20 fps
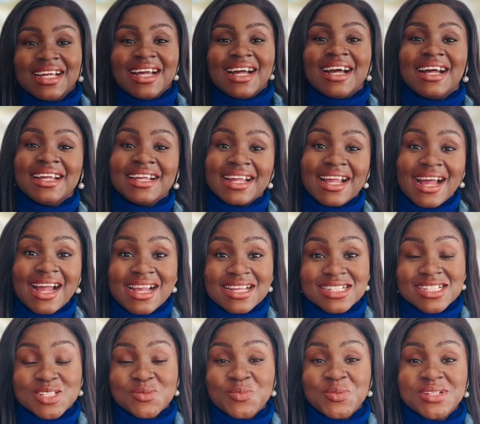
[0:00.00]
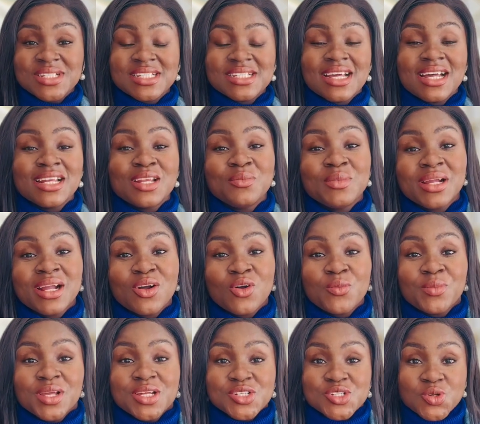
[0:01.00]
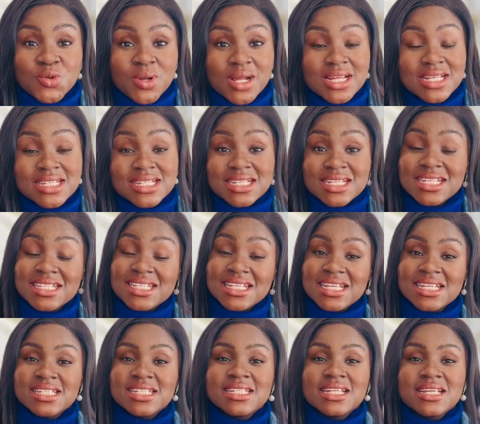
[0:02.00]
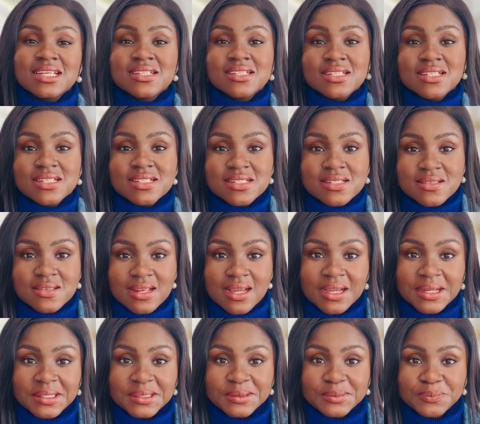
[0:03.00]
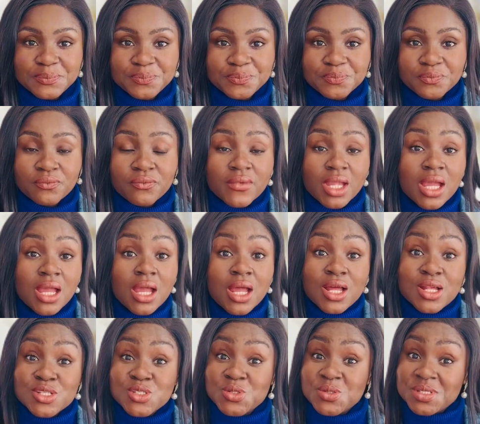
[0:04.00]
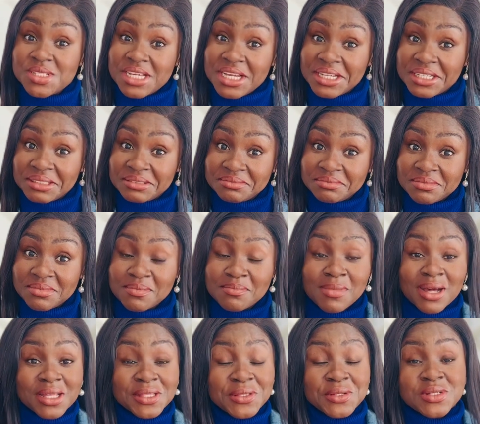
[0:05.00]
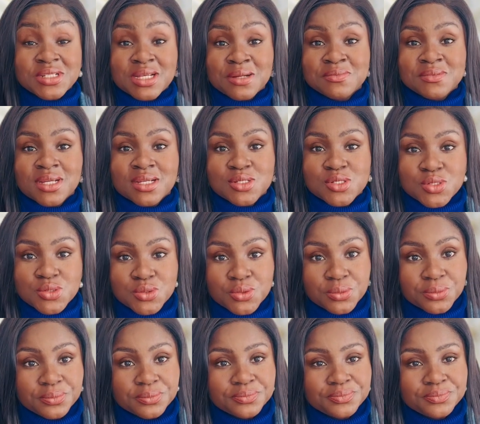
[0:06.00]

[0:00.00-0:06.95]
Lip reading: Hi guys, it's Princess Anne Emeka-Obiajunwa and this is day 69. Today, Matthew chapter 2.